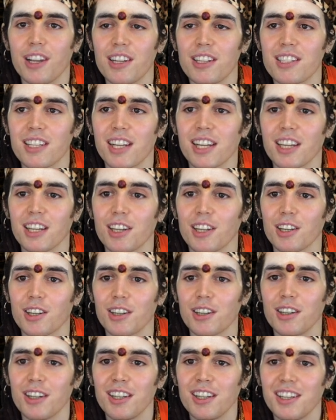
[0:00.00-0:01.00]
It's like
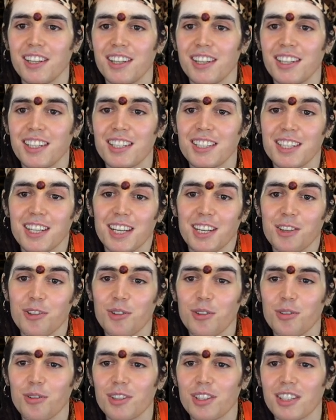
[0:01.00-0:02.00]

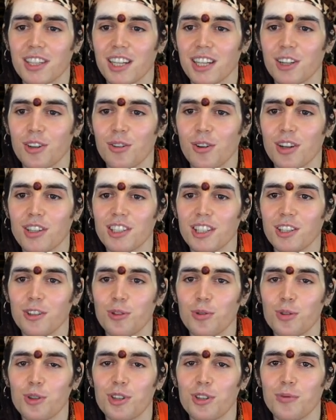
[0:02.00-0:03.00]
it's like crossing an
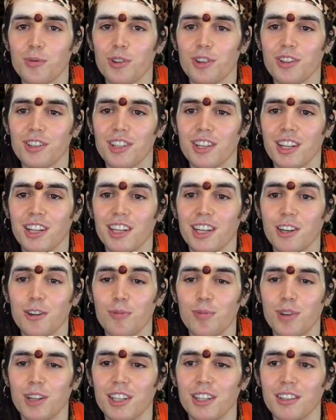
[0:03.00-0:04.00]
ocean with an
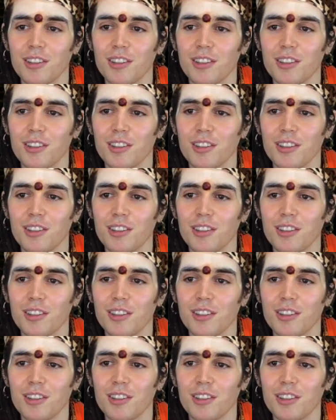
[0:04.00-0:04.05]
airplane.